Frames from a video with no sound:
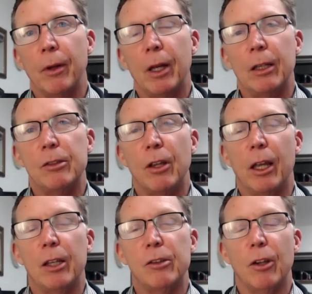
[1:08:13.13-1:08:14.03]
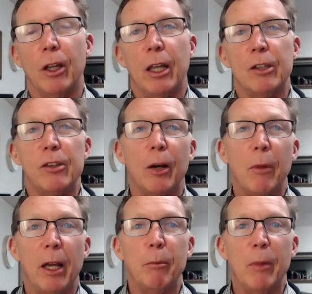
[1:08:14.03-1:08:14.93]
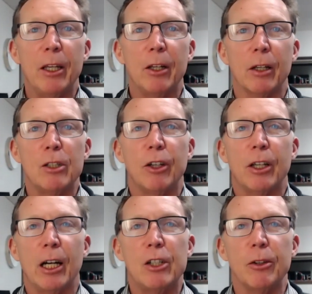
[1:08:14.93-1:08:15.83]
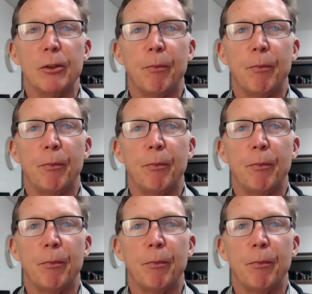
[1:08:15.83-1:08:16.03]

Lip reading: It's our medical education.